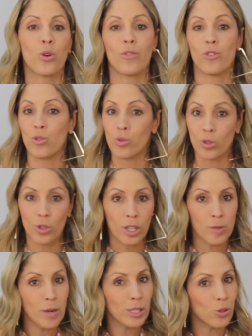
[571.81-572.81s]
So if you
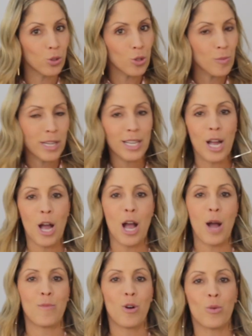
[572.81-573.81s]
look at my social media,
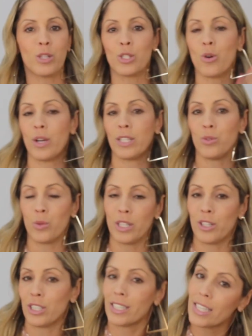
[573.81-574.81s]
I'm always going to
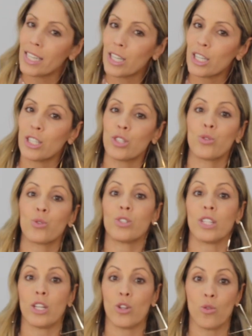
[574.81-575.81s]
either dinners to
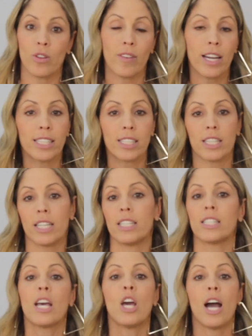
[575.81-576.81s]
see new
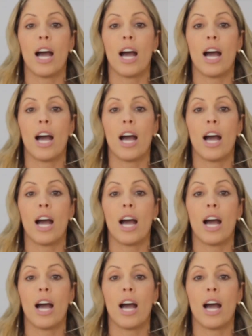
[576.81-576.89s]
devices.